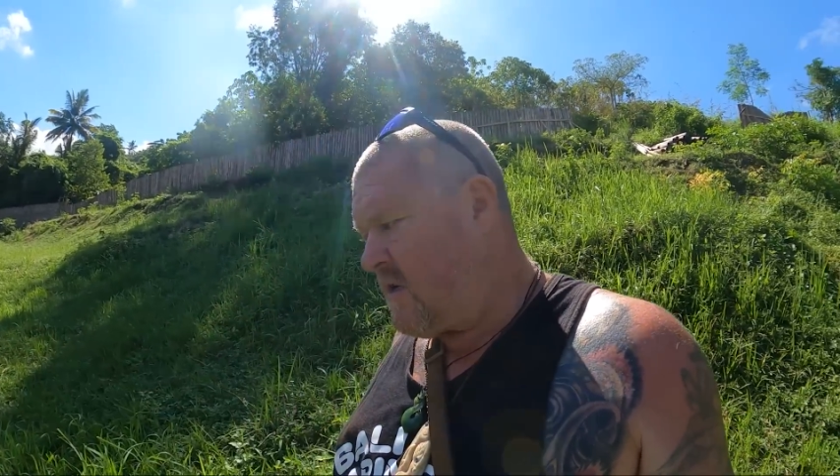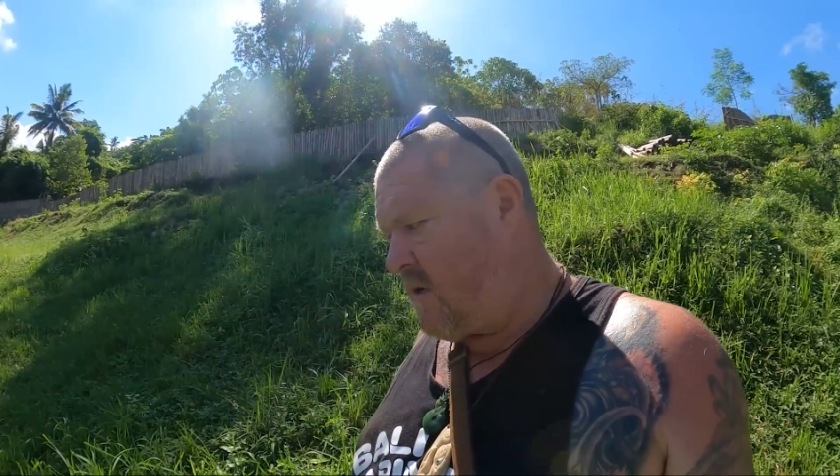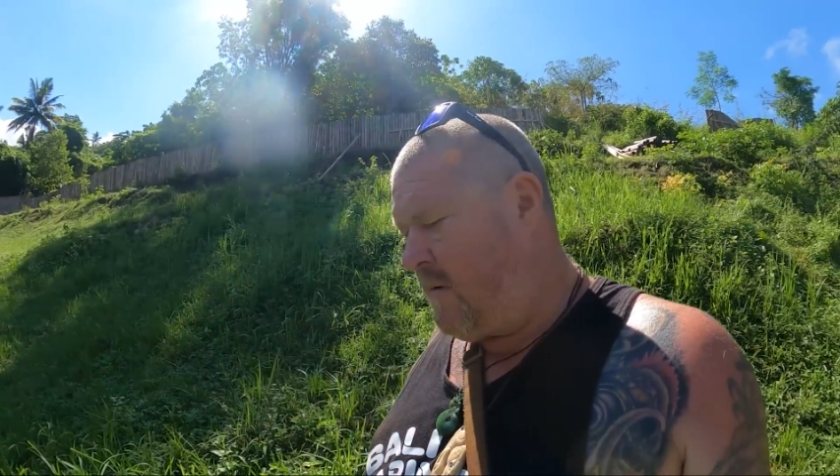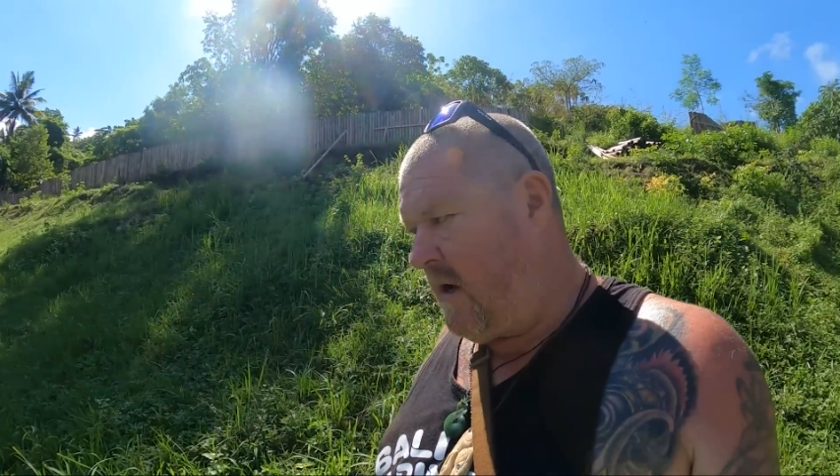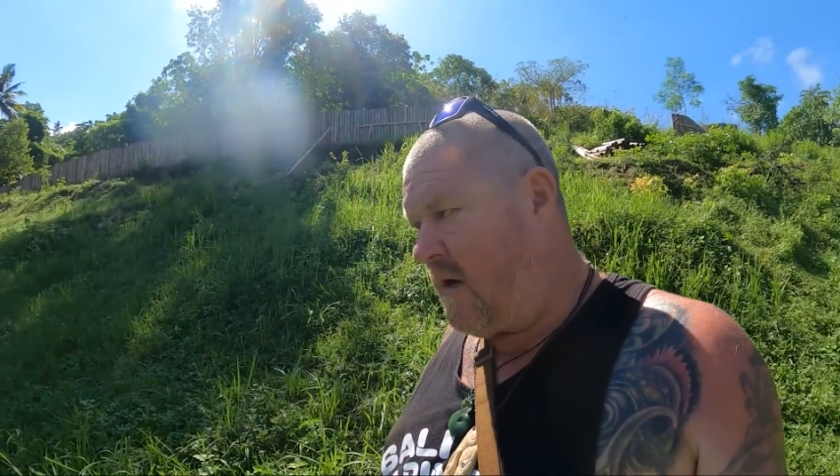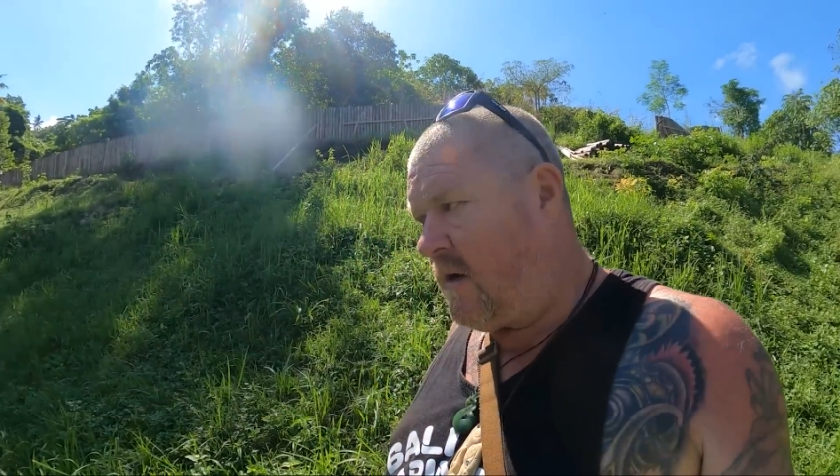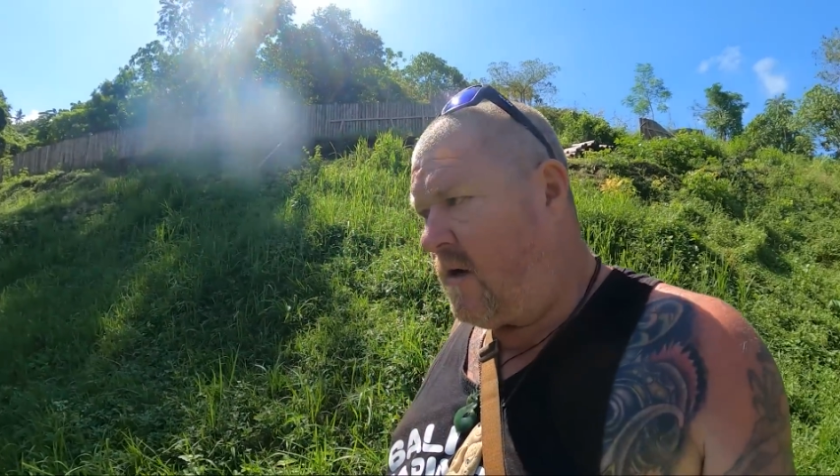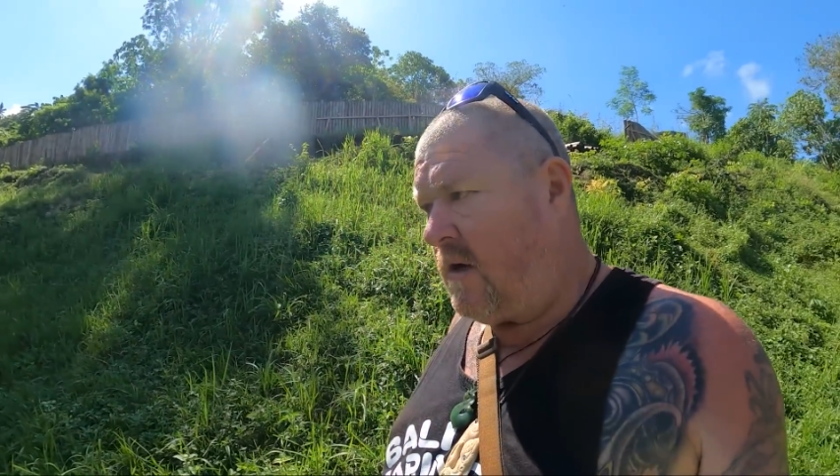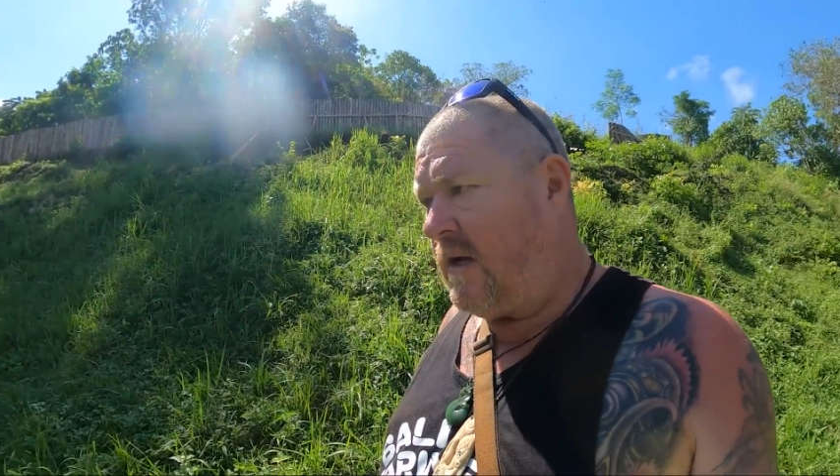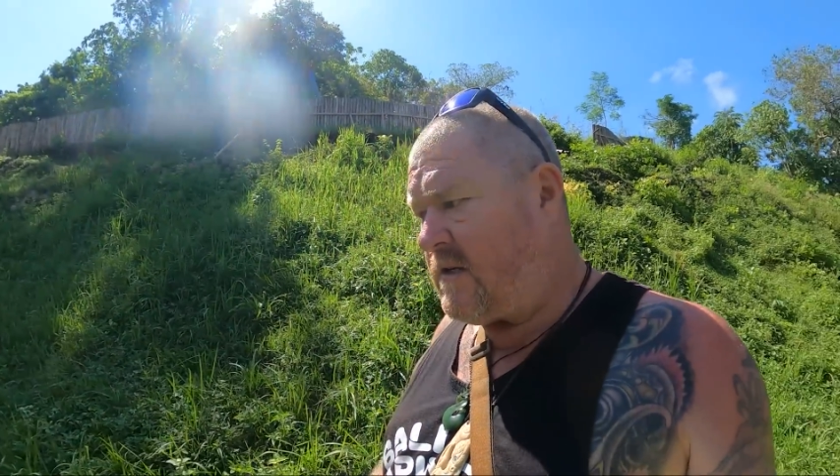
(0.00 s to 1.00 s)
to be able
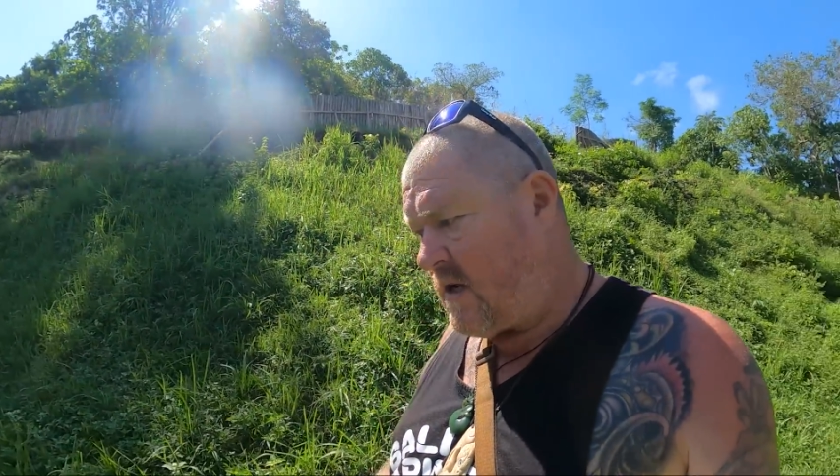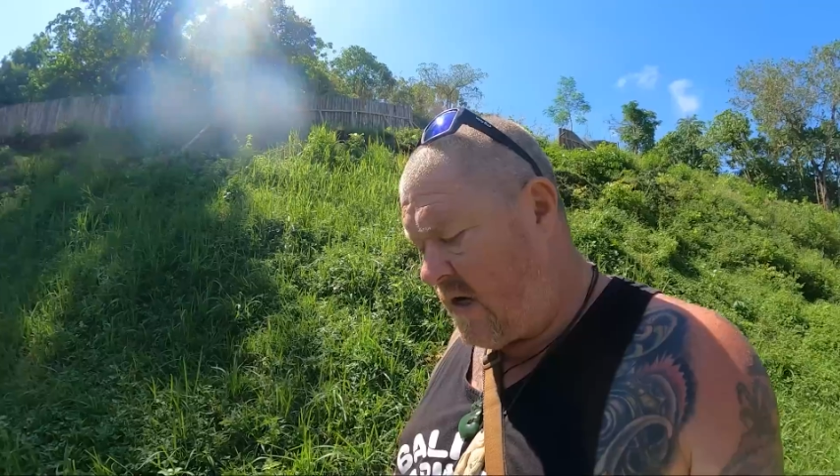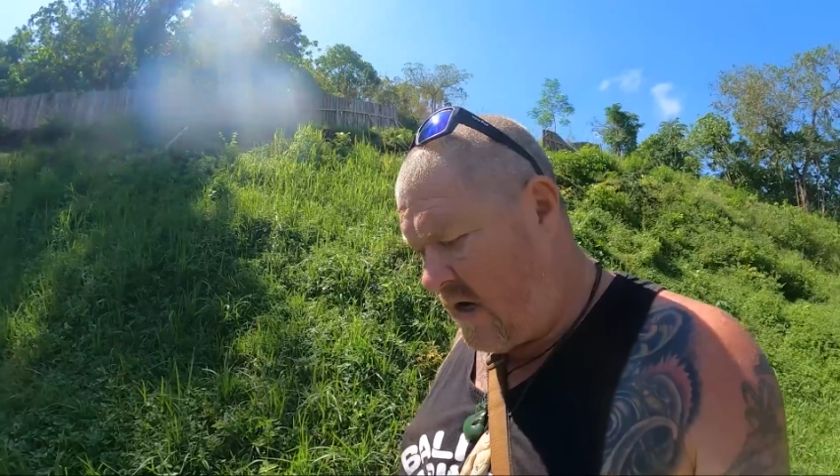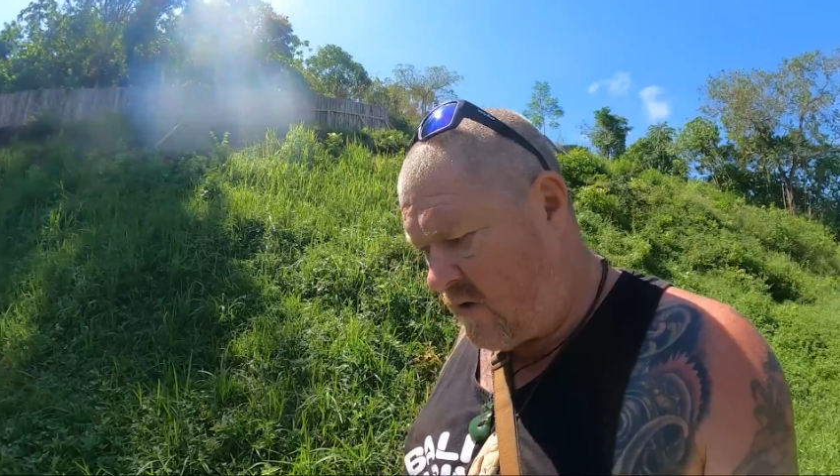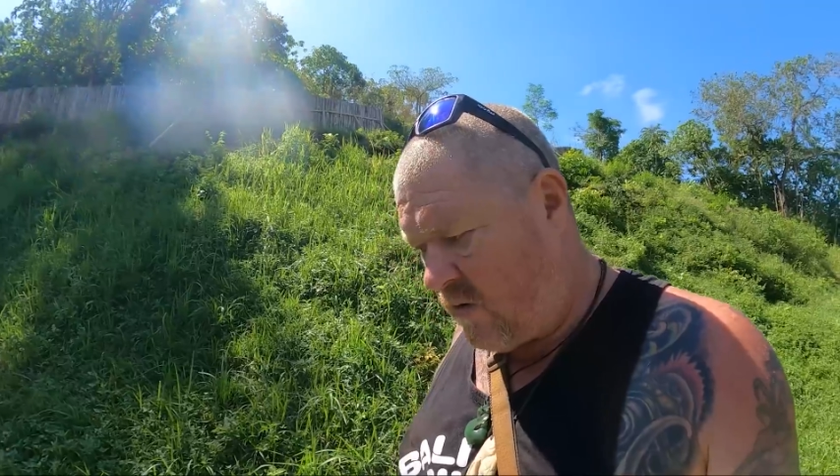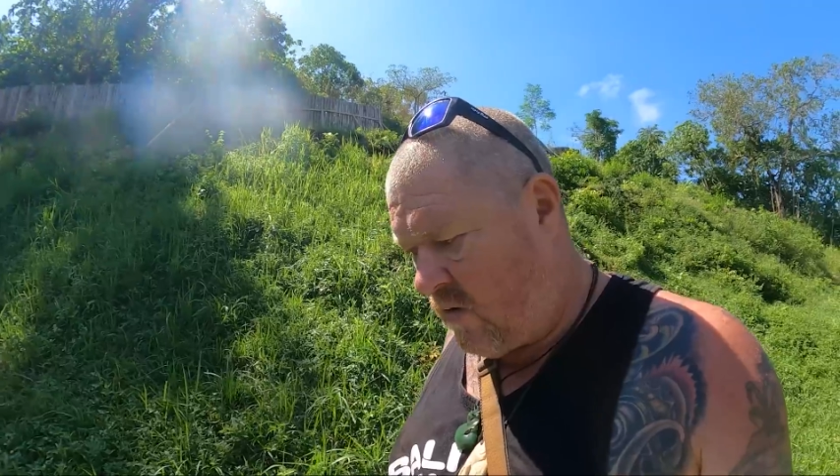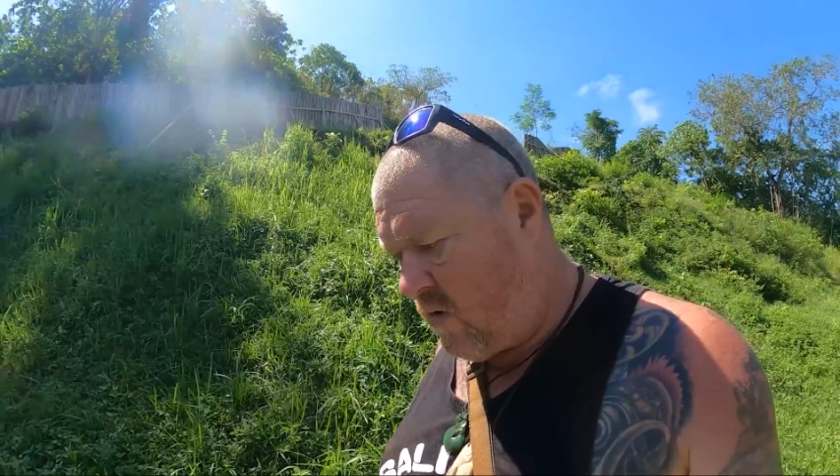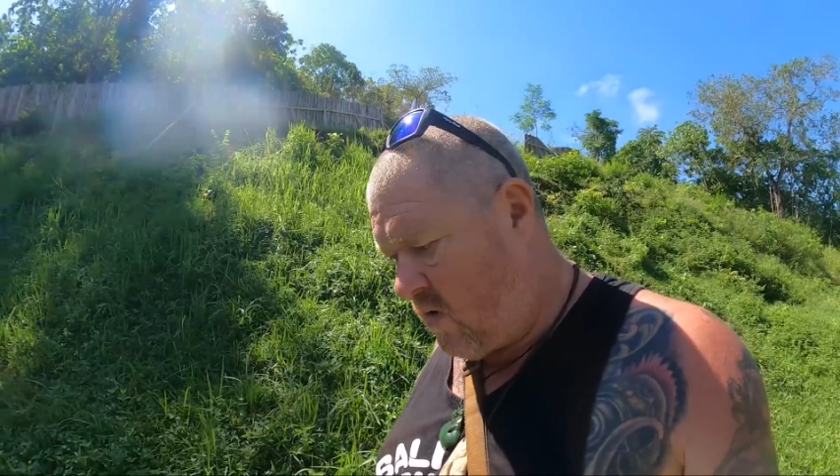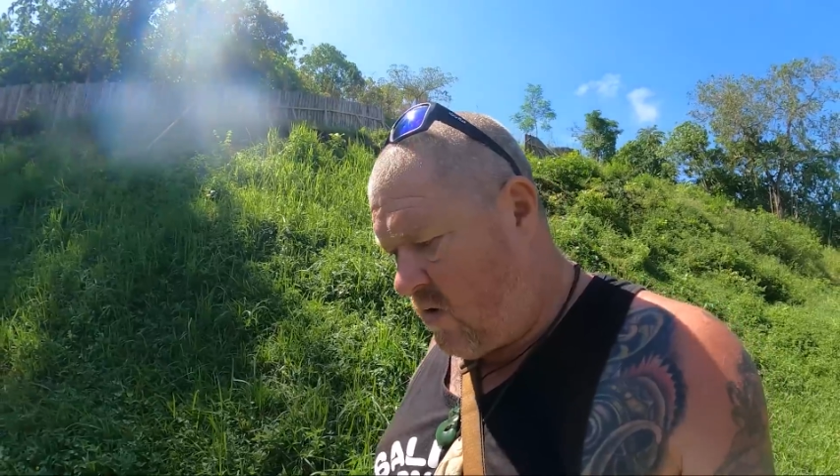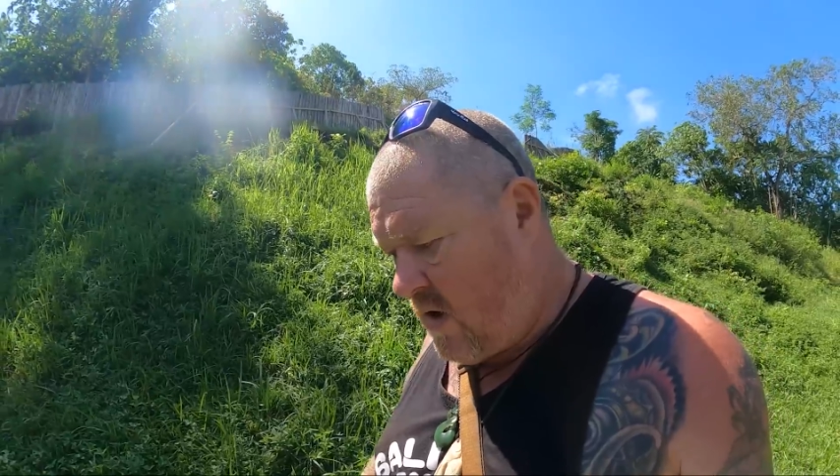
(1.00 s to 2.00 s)
to lease it out
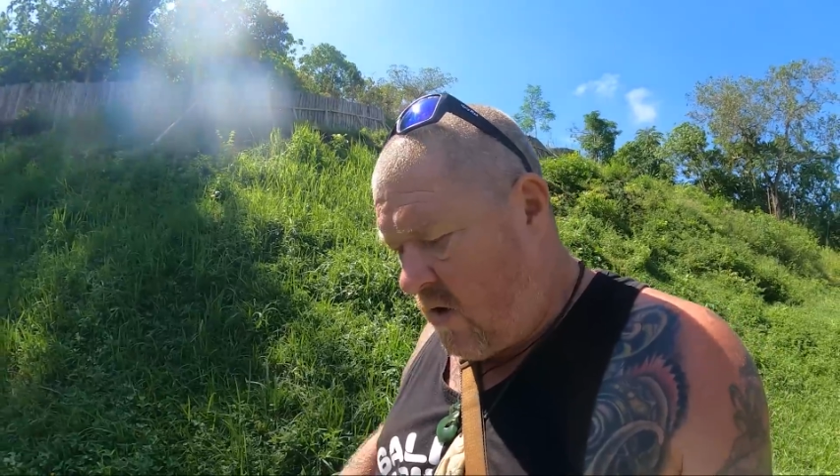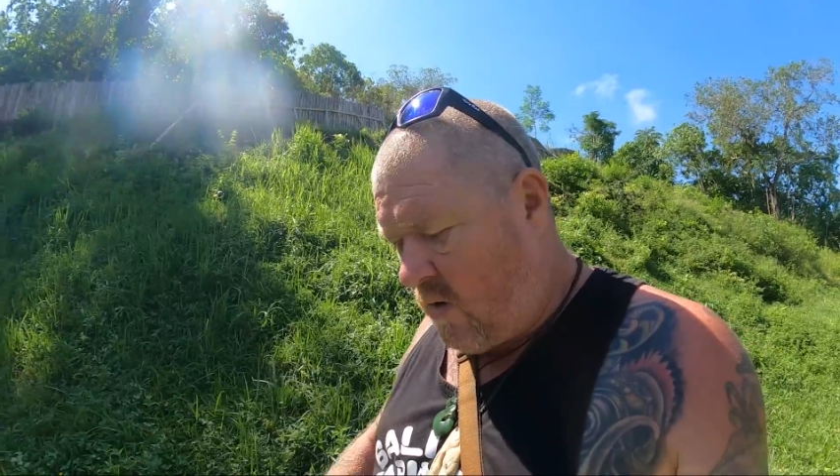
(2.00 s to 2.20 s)
or